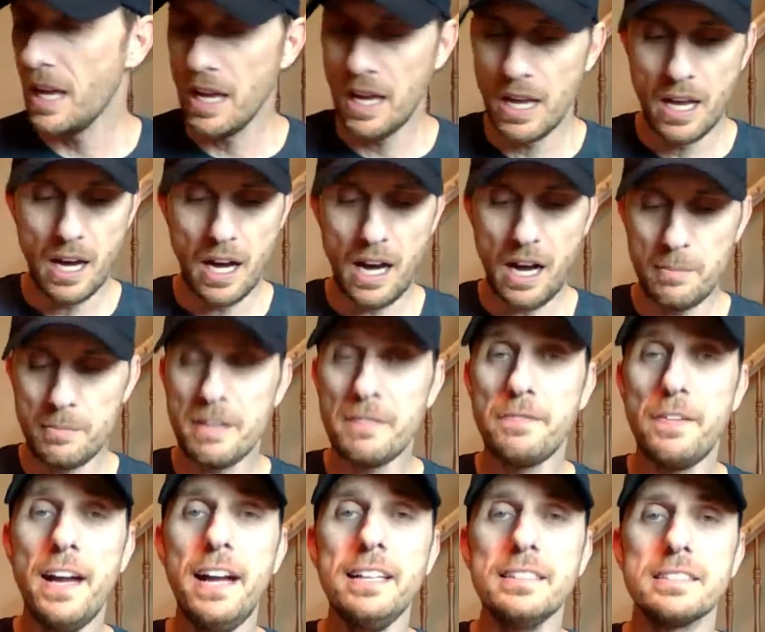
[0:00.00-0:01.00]
Um,
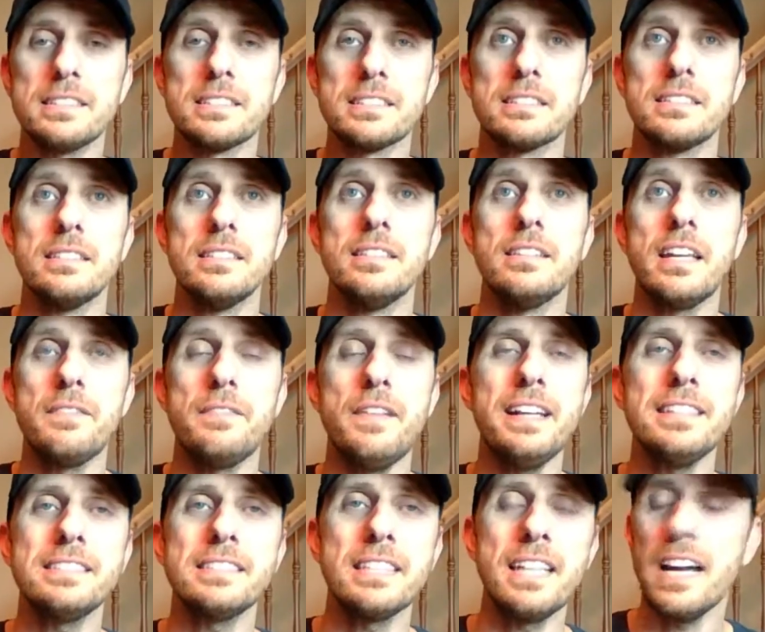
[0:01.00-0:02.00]
events
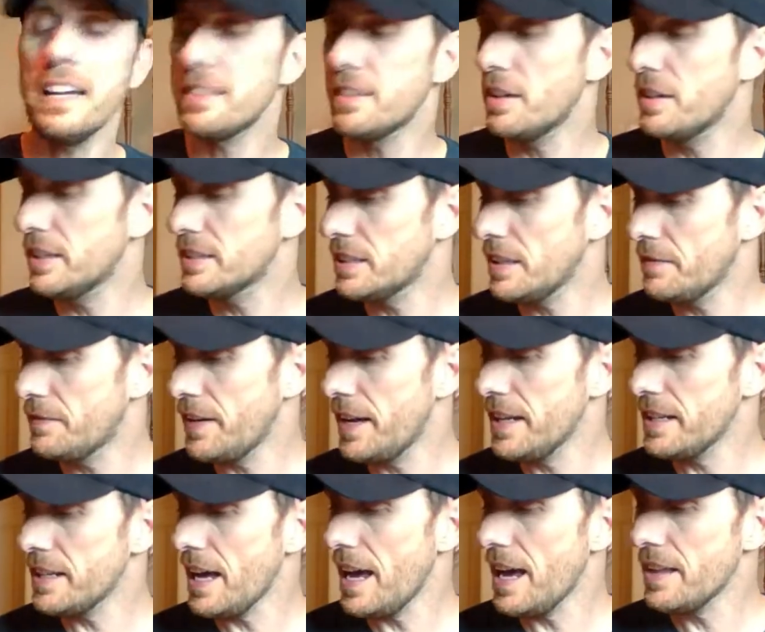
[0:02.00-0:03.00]
events tonight. There is an event
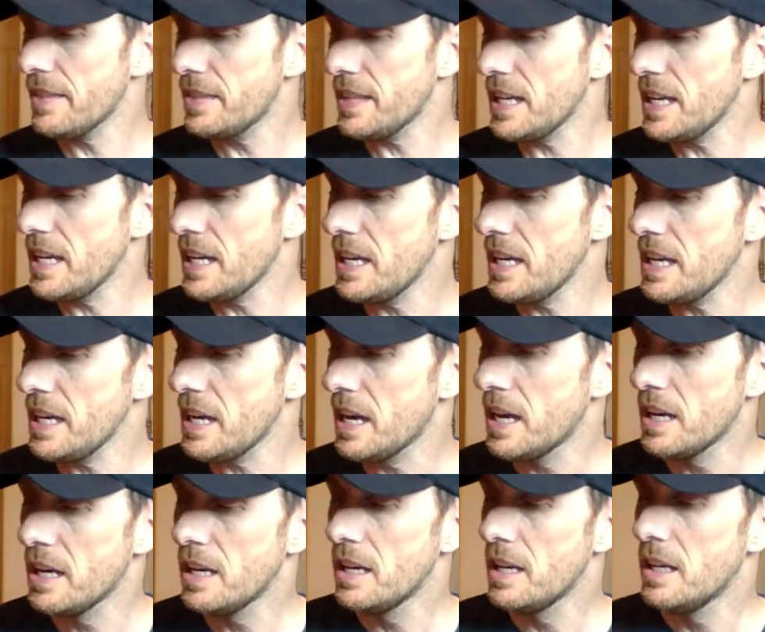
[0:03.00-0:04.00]
at the
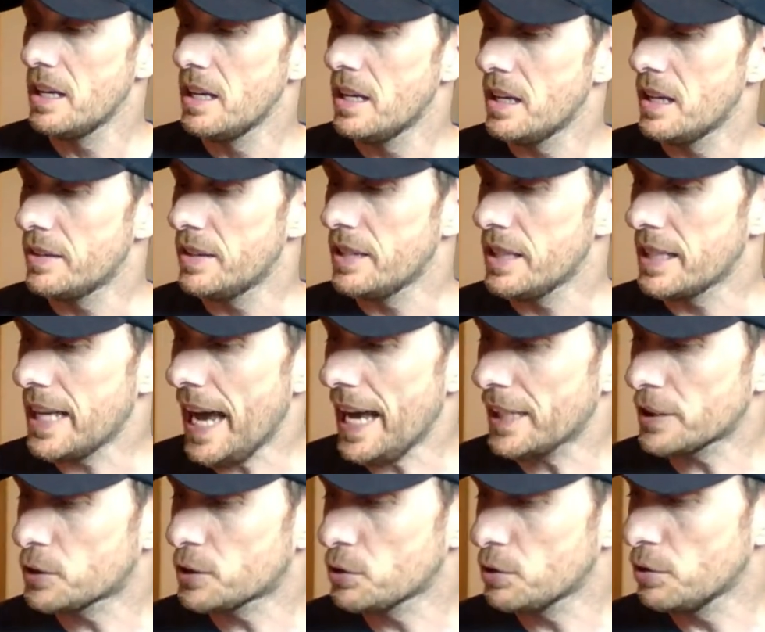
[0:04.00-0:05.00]
the
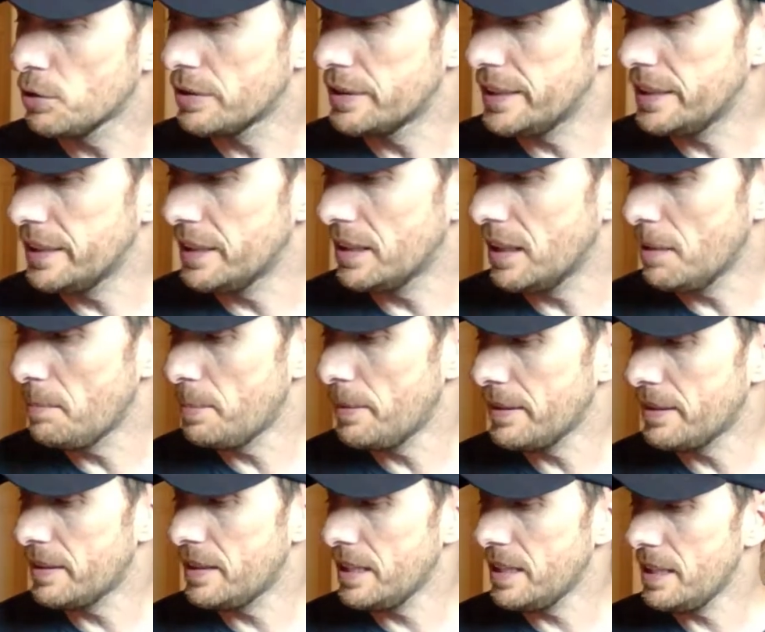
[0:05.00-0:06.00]
Gastrol deal up
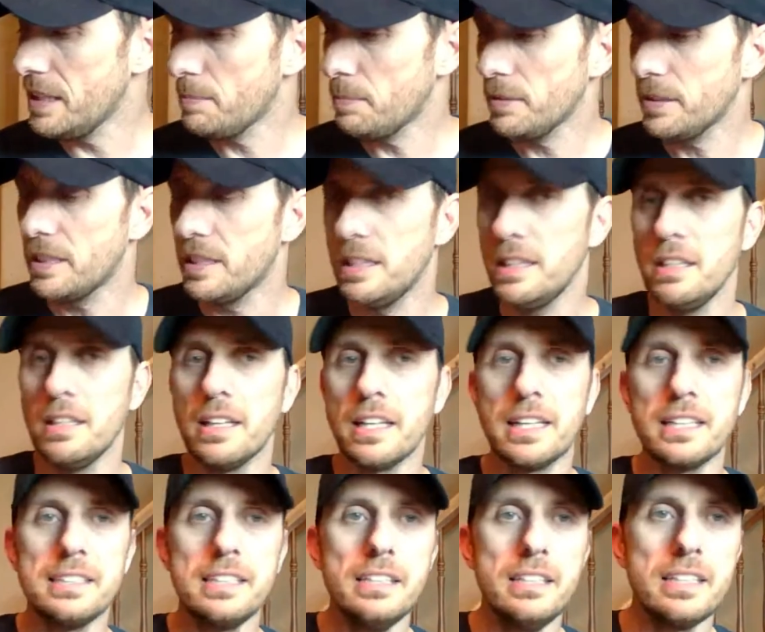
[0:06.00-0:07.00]
at the up on the hill. I can
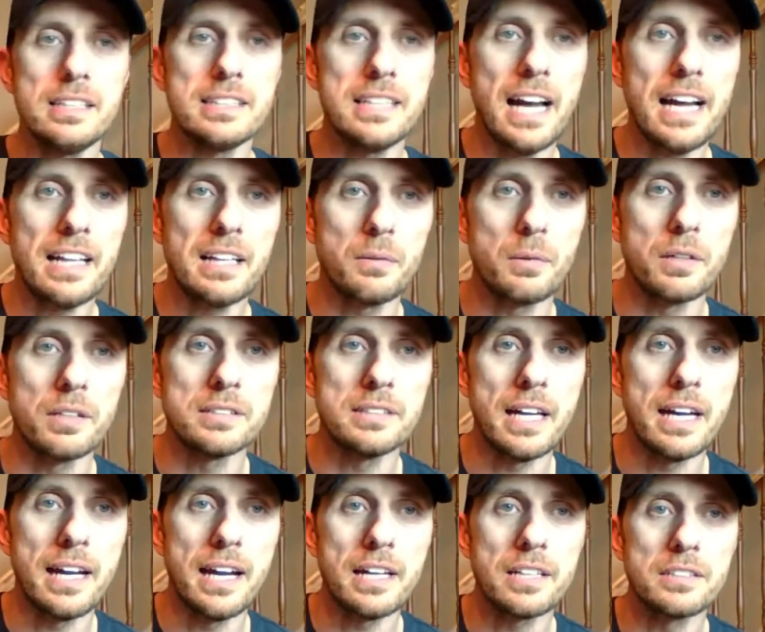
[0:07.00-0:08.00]
tell you exactly where it's
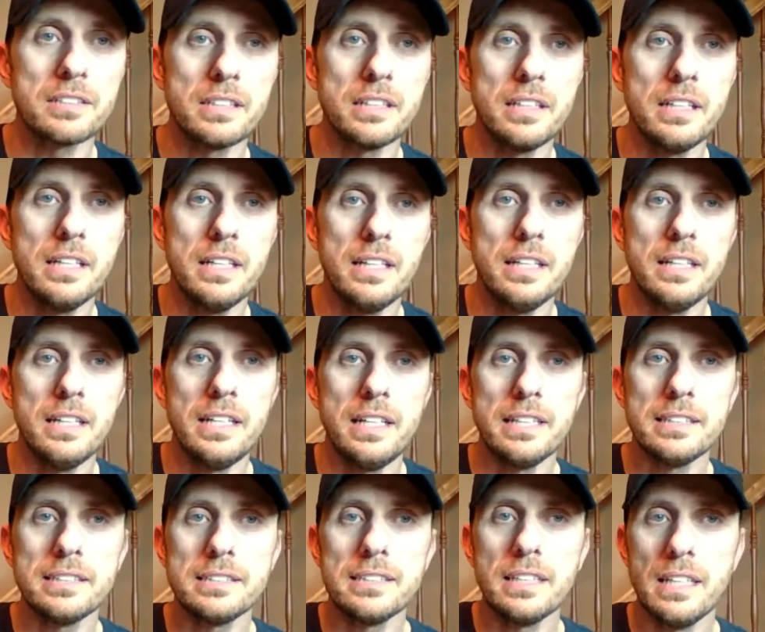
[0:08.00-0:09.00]
at actually.
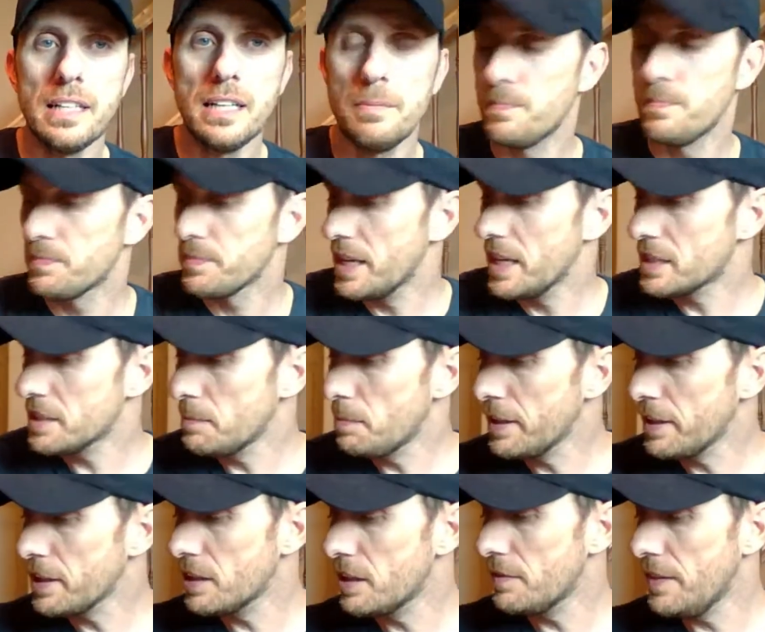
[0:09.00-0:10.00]
It's um it's a pretty
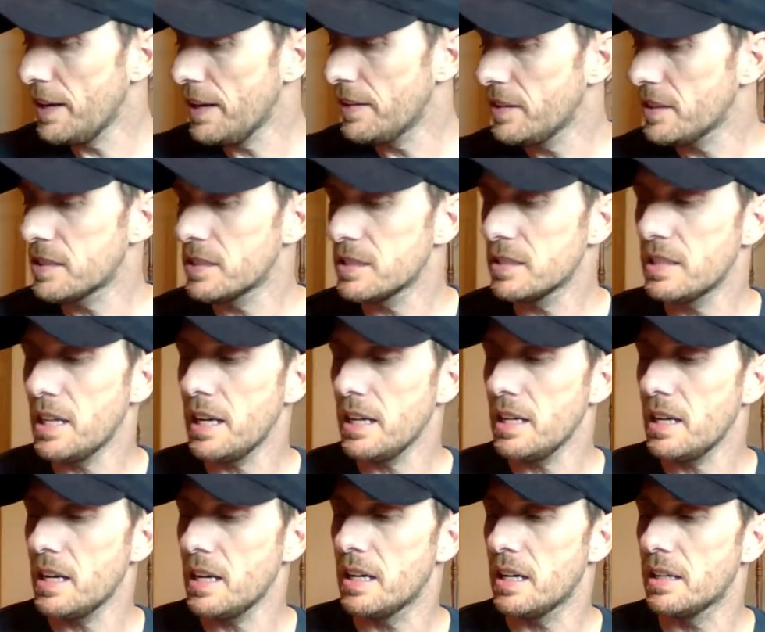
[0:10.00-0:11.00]
good event. This is a
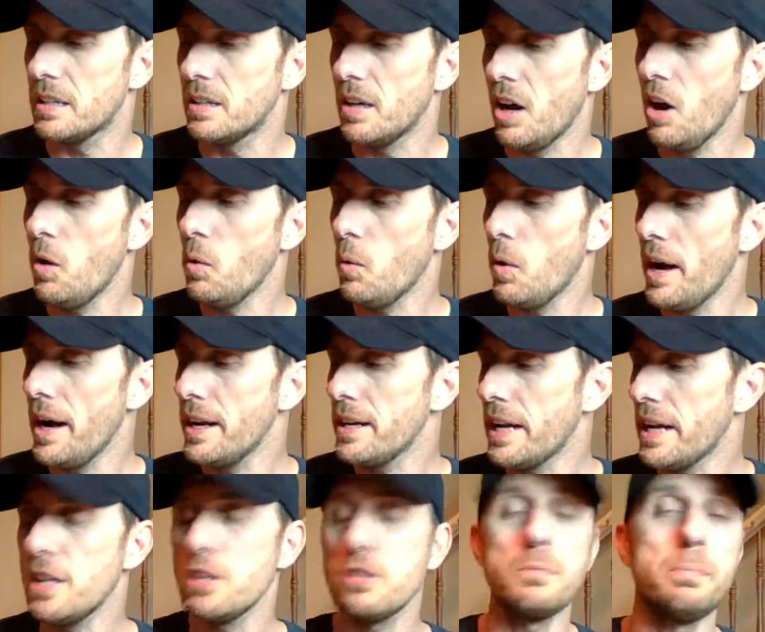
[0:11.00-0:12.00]
uh, all white
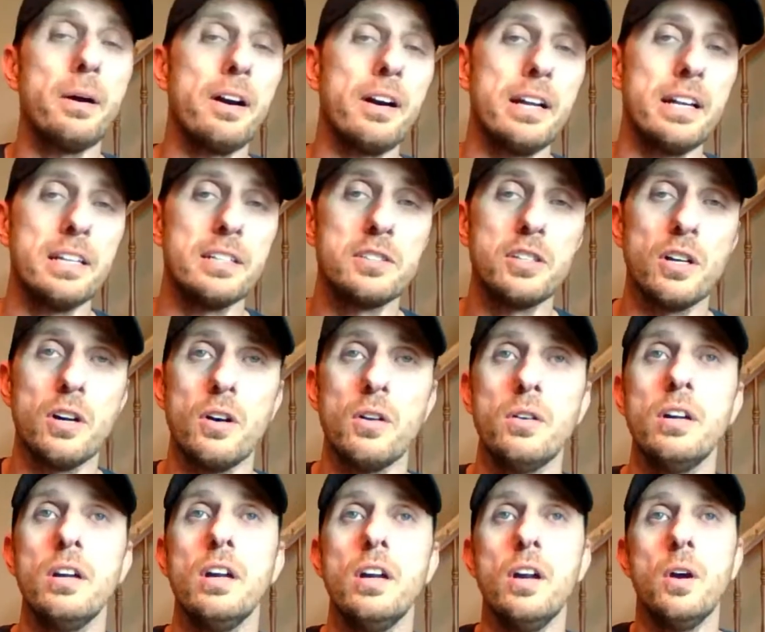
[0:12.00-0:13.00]
angel party.
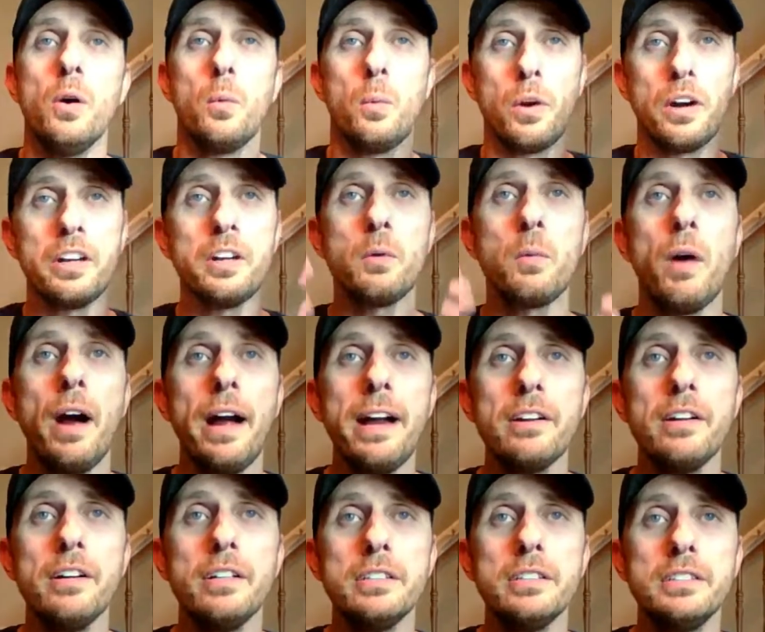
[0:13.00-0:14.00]
So wear your white
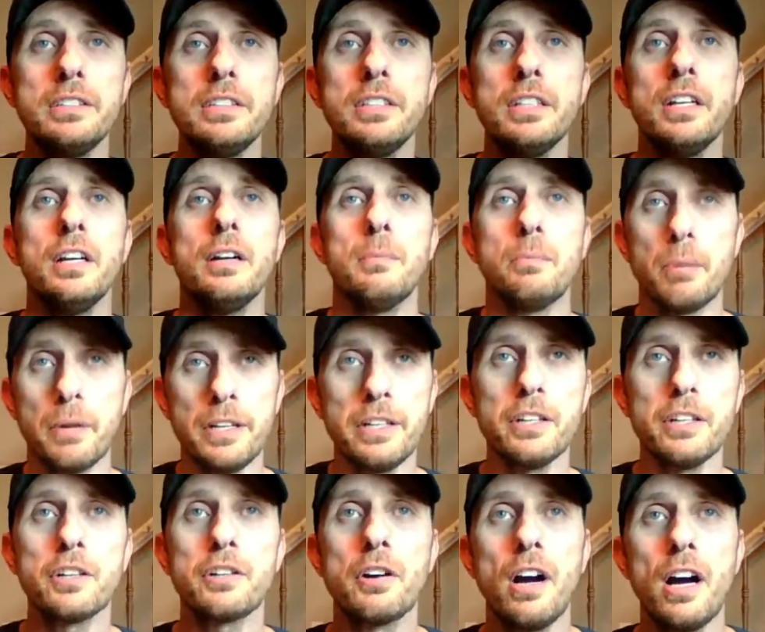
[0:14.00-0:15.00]
hoods, bring your
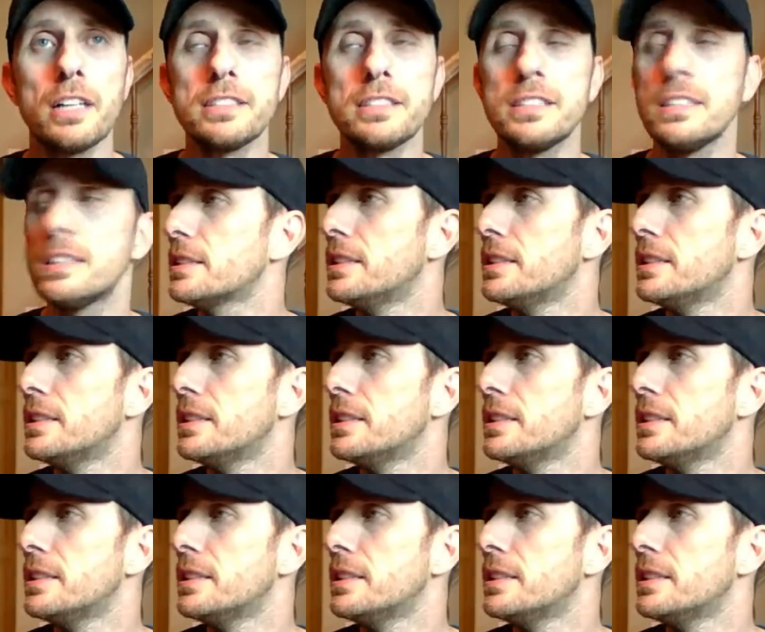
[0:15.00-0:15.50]
crosses,